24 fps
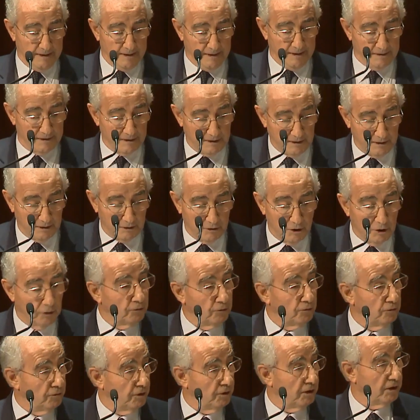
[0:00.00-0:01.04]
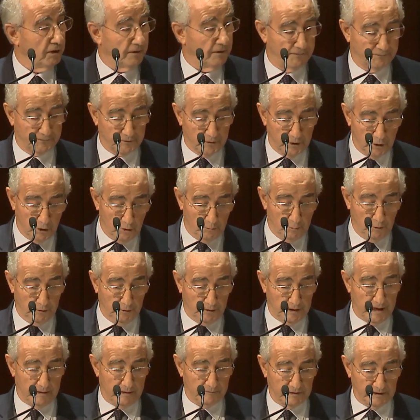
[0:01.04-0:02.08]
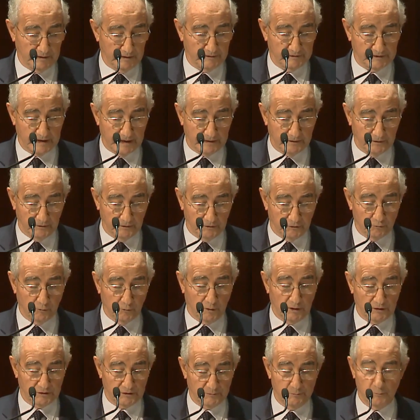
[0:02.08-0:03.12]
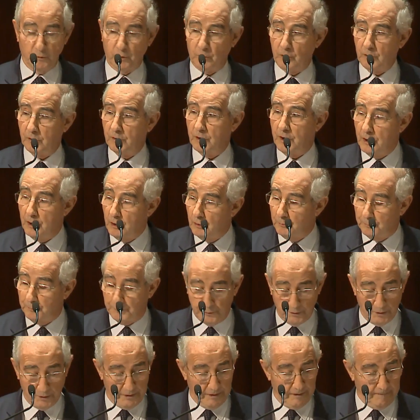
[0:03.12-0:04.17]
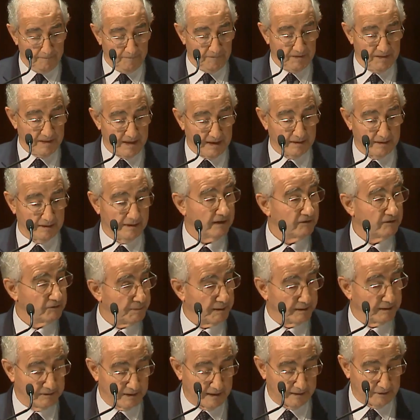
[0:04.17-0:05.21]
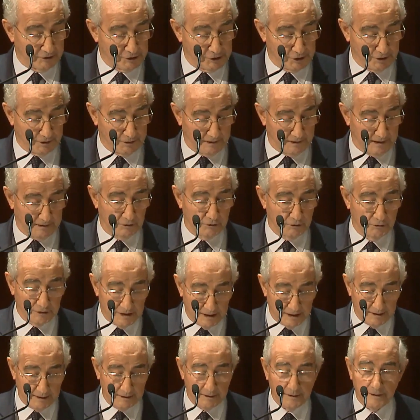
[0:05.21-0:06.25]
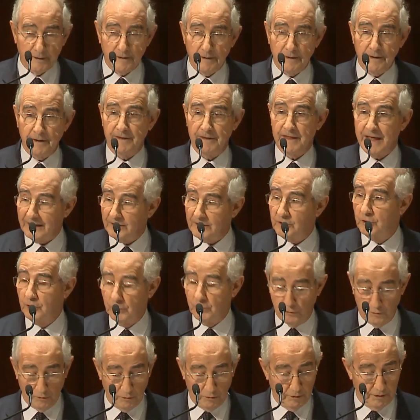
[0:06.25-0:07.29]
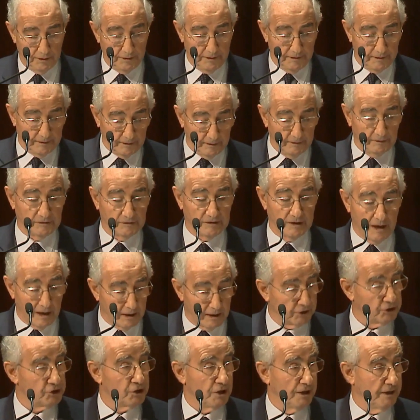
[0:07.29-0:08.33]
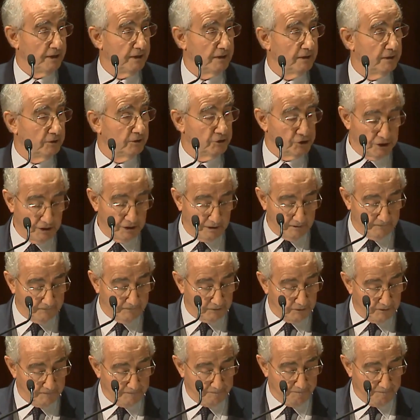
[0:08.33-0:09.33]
the goal of global accounting standards was more hope than expectation. And today, that goal is largely achieved.